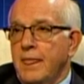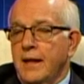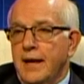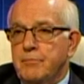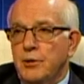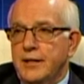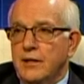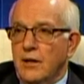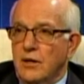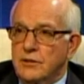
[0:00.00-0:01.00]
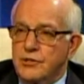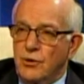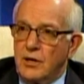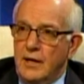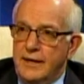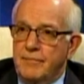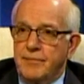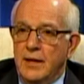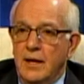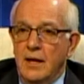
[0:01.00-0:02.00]
and putting it along the shoreline.
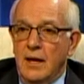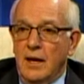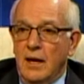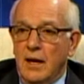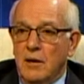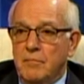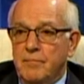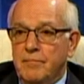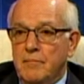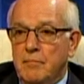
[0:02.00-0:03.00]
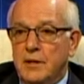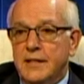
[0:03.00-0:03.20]
But